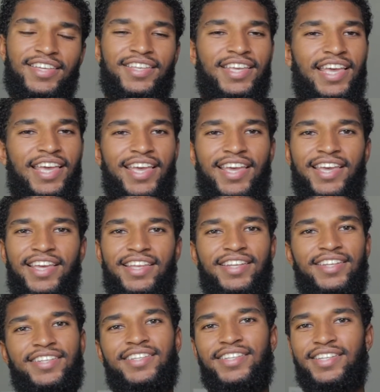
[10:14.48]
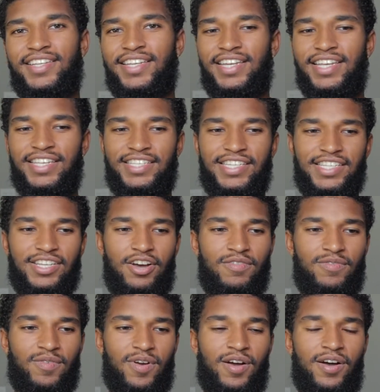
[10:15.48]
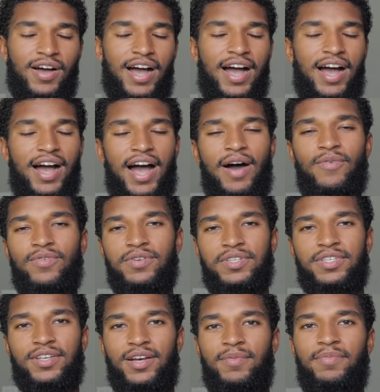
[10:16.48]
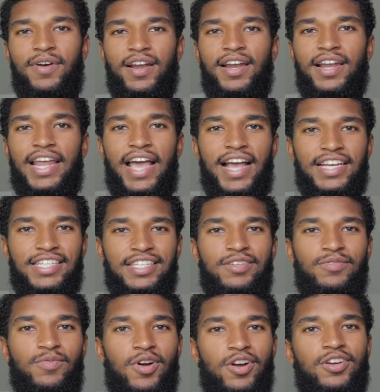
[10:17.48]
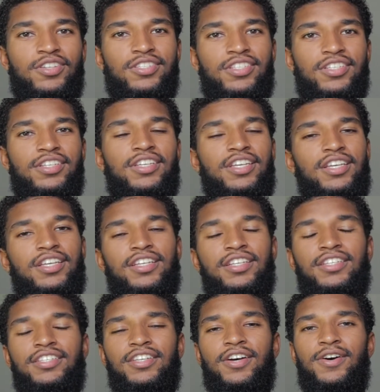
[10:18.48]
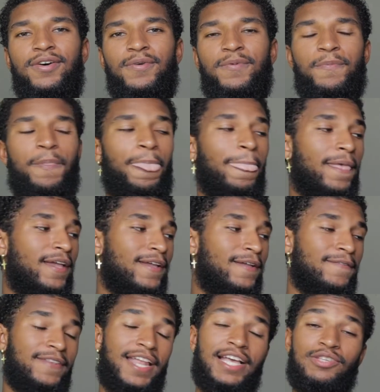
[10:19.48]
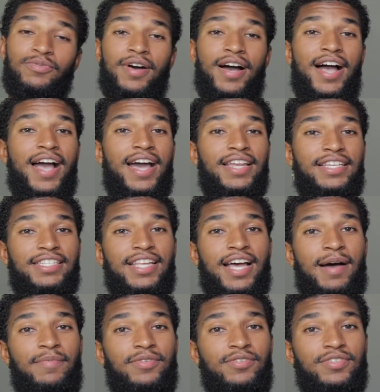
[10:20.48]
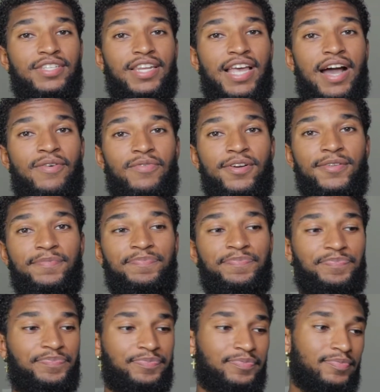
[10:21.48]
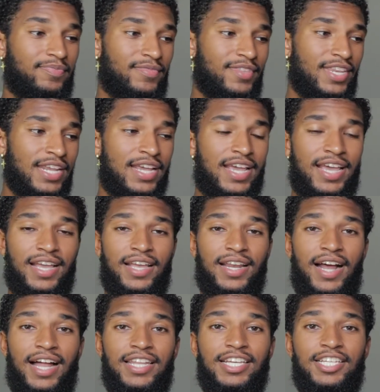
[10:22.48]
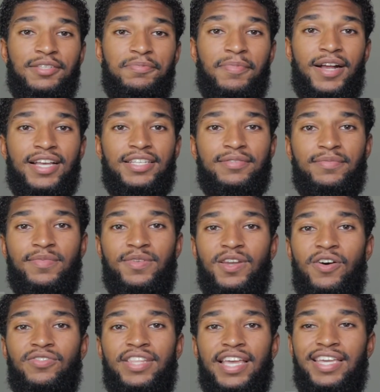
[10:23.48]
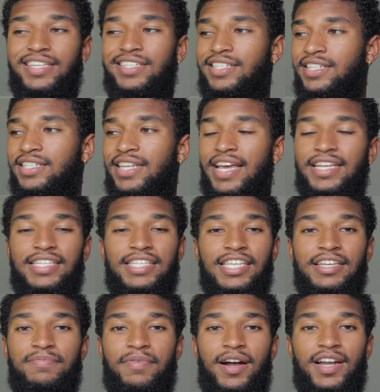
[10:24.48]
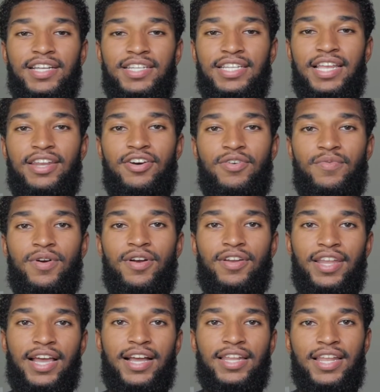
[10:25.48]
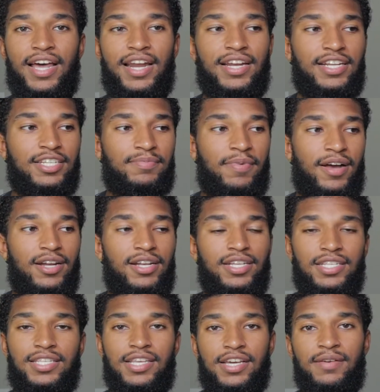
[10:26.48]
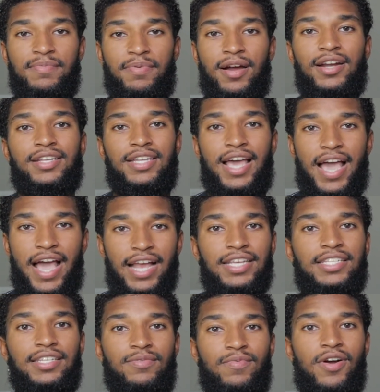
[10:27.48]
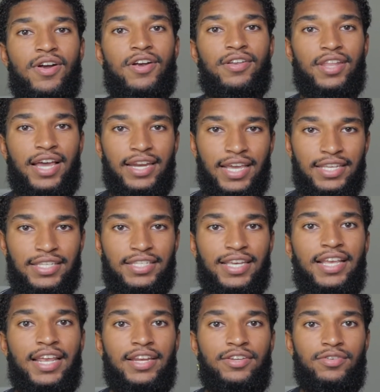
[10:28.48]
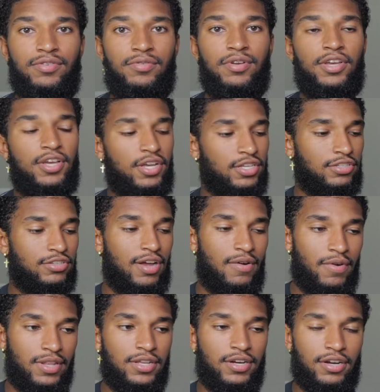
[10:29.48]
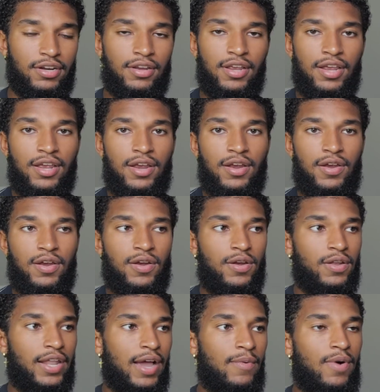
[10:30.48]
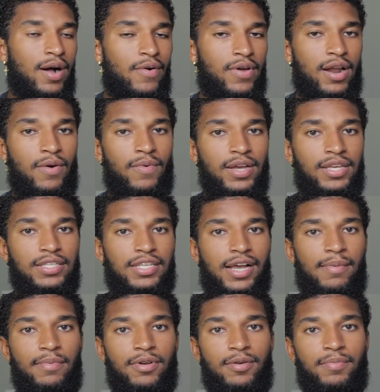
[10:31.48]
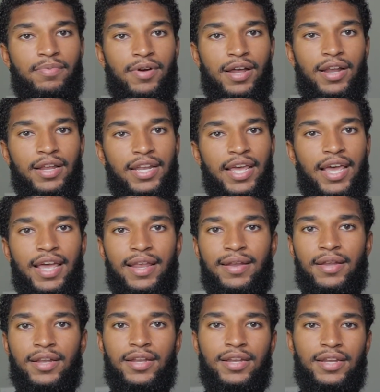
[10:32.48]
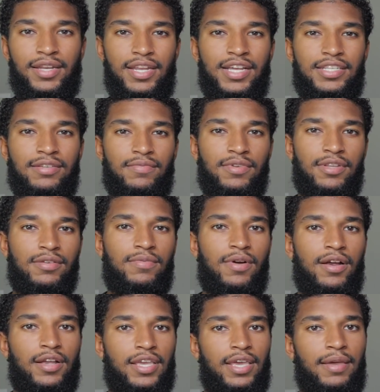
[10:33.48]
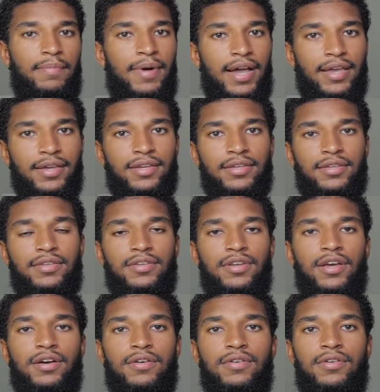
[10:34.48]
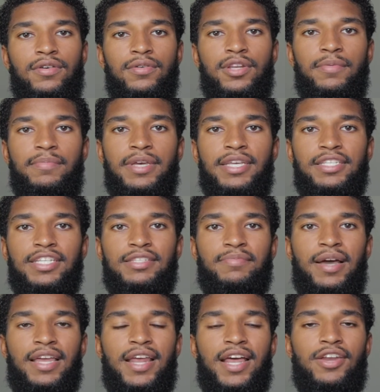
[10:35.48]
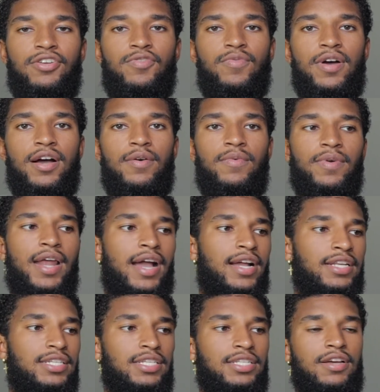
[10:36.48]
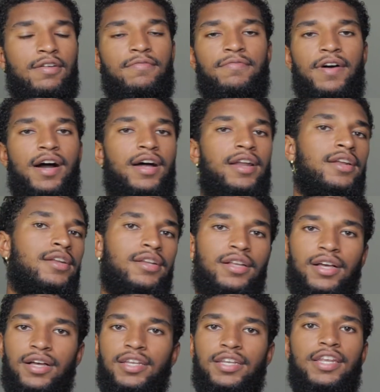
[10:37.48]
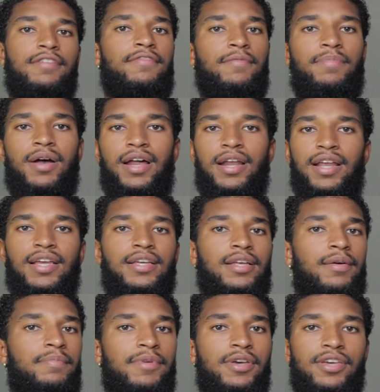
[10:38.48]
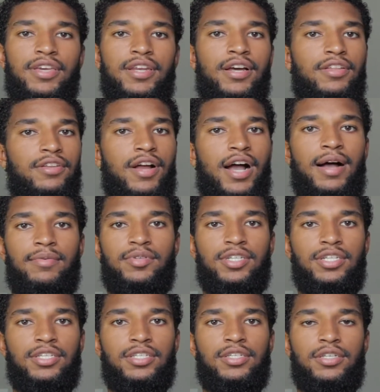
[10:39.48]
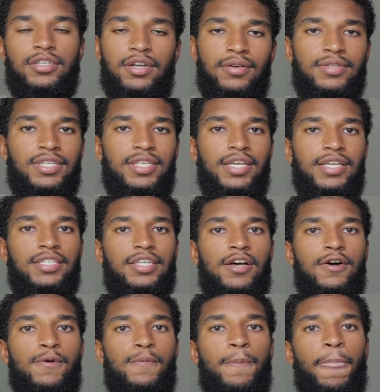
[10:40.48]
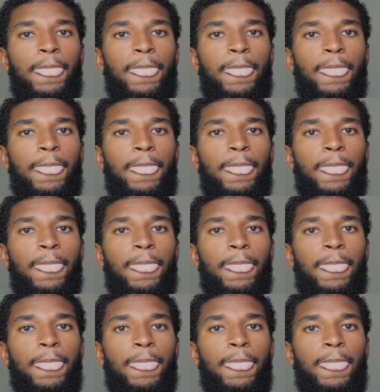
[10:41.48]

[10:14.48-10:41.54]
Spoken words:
And it's just overall, I want a product that actually works. So that's why I had to stop using that one. And AliExpress, even don't think it's just like cheap products that don't work. Like, a lot of these products, good products that actually work like they say they do. So I rather, like, why would I waste time on a product that doesn't really work and might, you know, the business might not do well, when I could just go find a different product, a million other options, you know what I'm saying? So